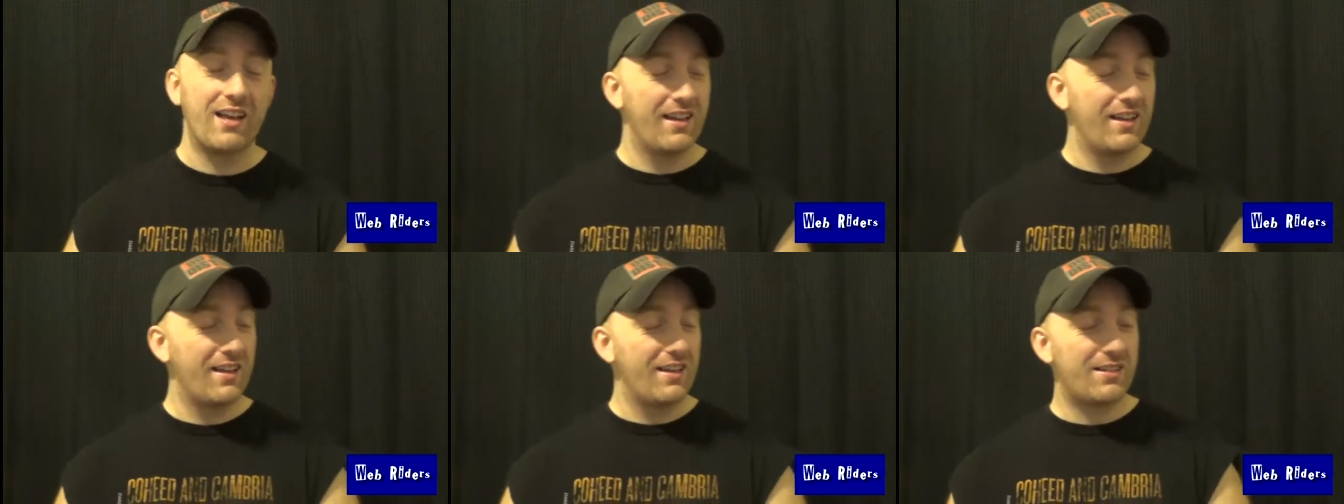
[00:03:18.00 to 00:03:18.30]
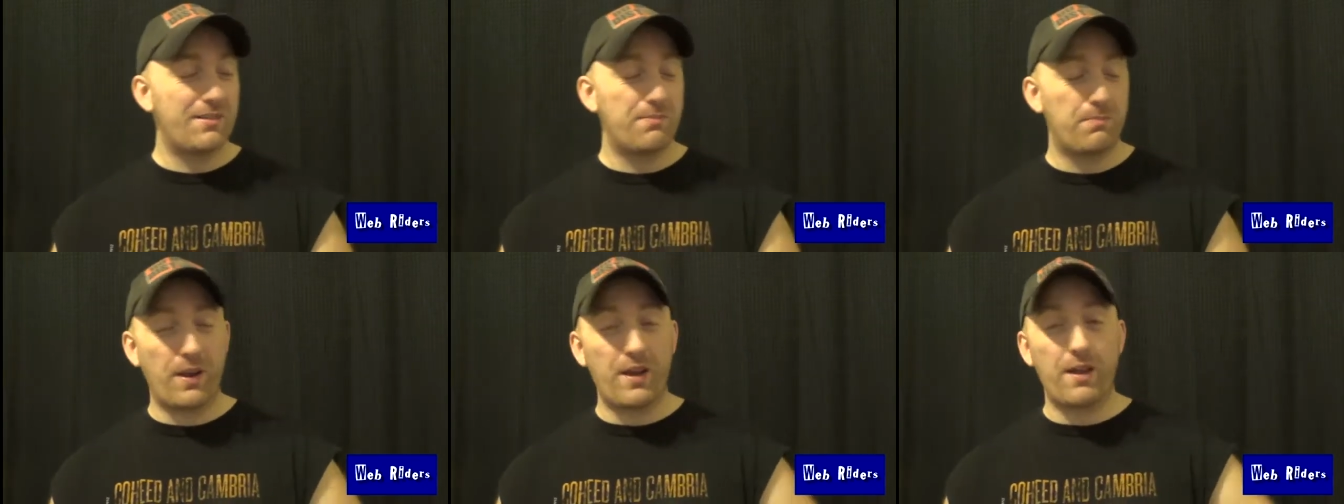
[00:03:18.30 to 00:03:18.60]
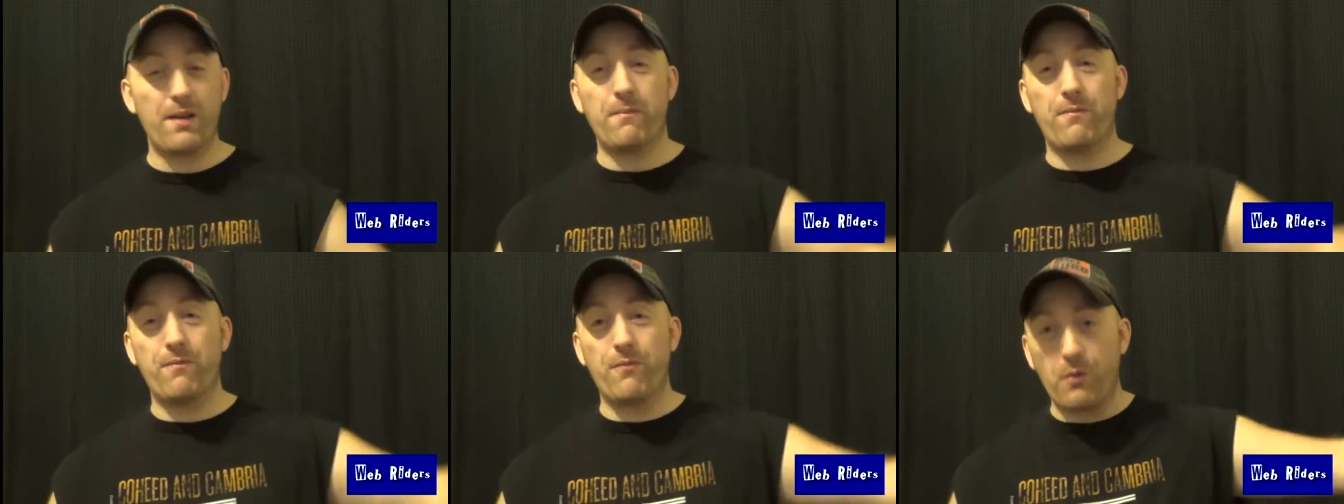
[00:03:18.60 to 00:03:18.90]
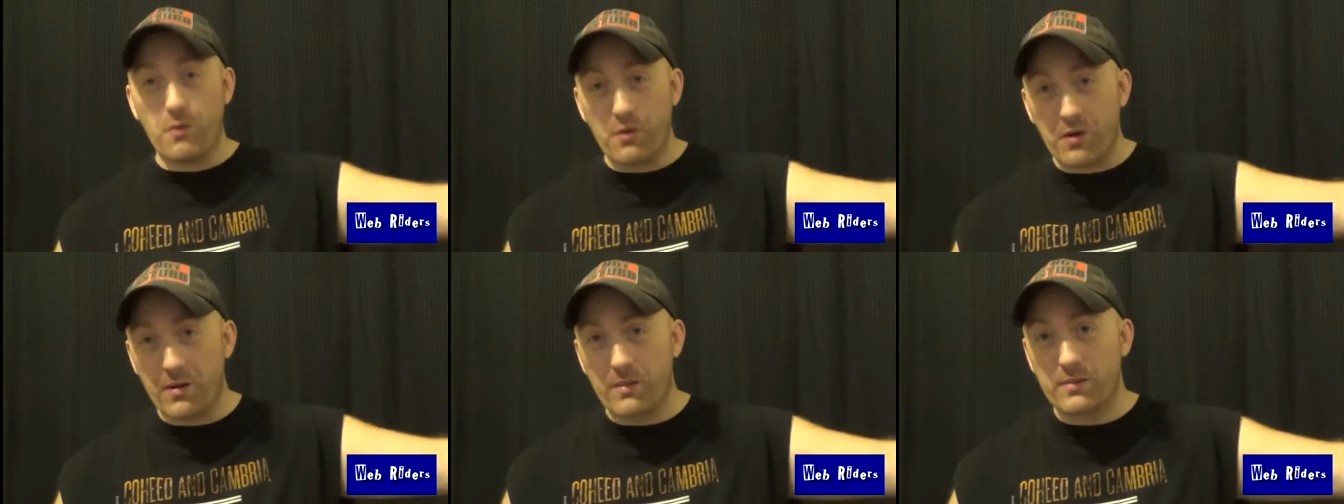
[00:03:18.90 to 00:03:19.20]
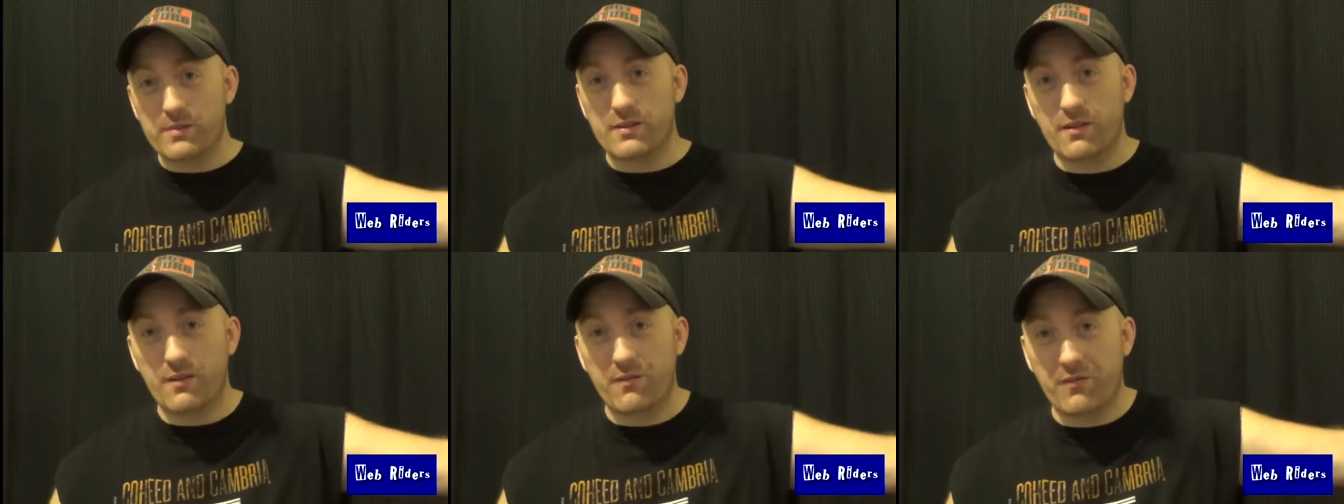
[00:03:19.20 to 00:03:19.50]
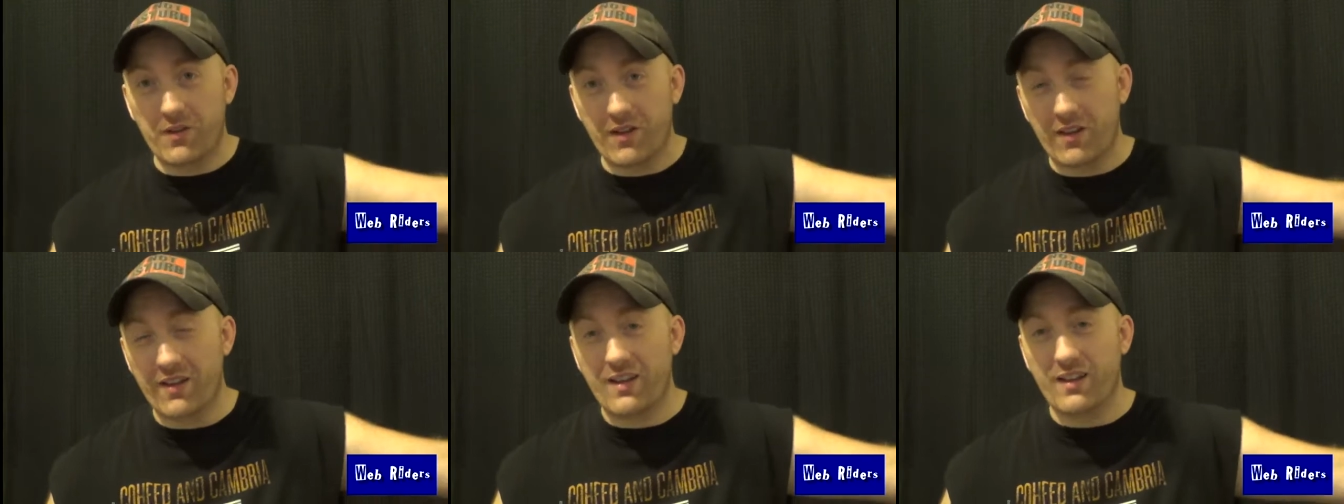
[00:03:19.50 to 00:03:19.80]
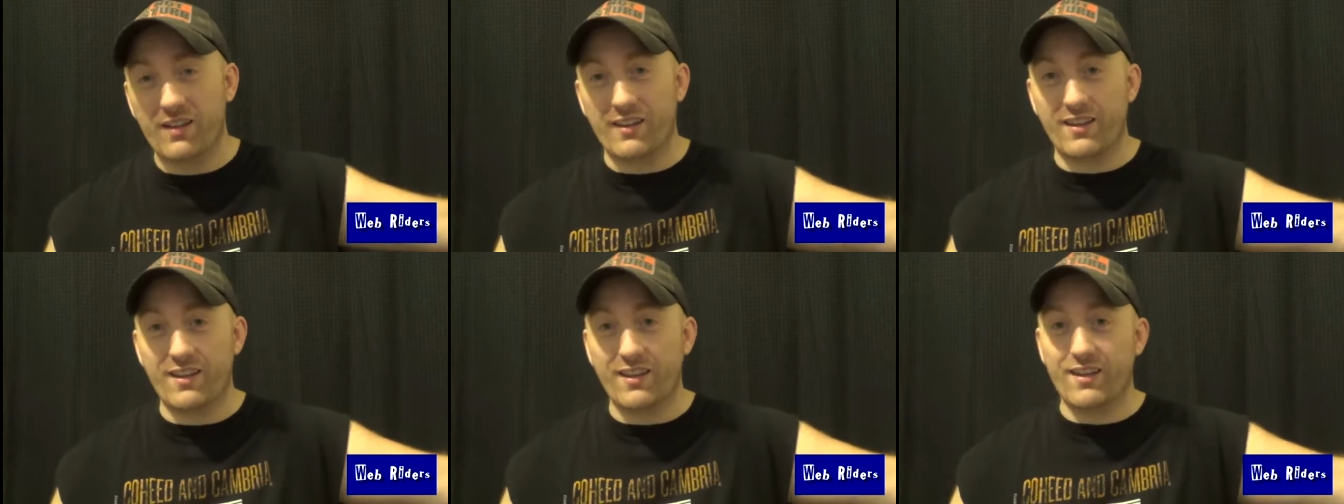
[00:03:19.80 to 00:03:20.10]
spam forums with affiliate
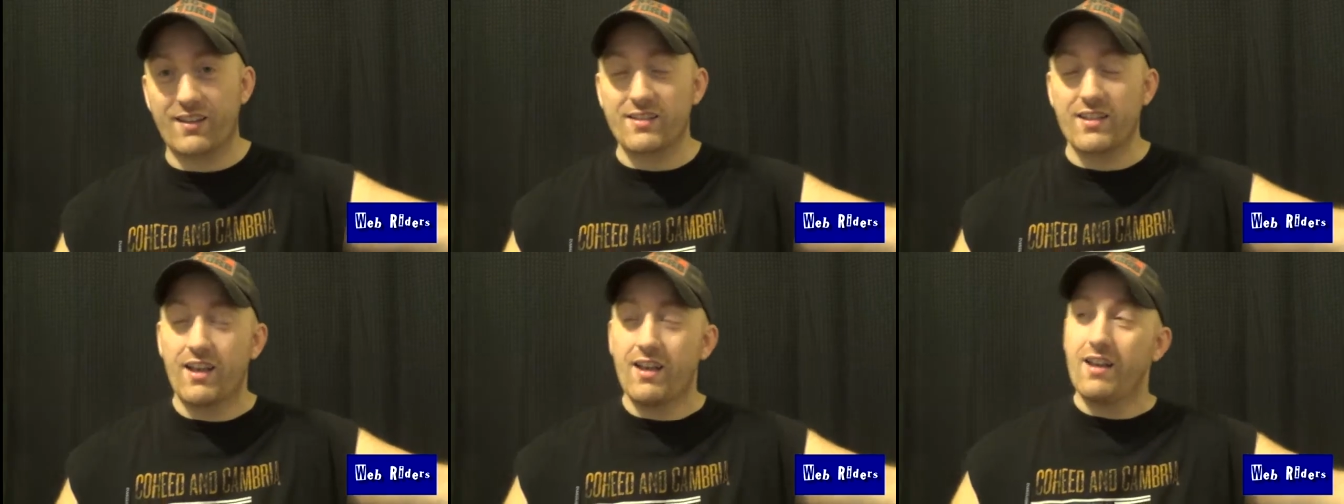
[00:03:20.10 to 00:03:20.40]
links,